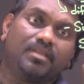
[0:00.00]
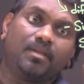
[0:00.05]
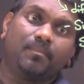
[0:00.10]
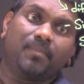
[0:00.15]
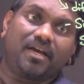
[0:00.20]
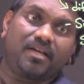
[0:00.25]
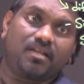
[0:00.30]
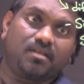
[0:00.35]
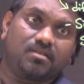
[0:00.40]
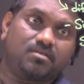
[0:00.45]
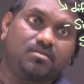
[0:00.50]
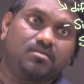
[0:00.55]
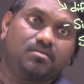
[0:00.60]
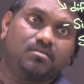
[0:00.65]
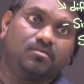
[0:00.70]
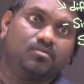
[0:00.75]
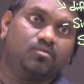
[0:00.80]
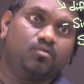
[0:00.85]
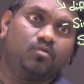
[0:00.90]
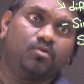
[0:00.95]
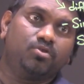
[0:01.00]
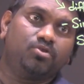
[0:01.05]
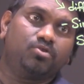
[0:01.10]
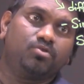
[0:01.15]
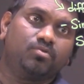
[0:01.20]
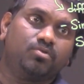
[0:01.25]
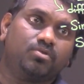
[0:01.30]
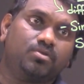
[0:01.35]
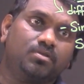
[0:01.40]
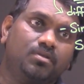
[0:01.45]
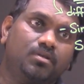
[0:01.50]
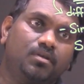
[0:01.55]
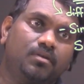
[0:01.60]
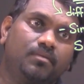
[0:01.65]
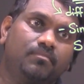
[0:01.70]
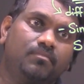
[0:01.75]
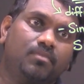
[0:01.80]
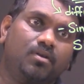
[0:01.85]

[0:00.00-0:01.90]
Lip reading: with the minus, no issues,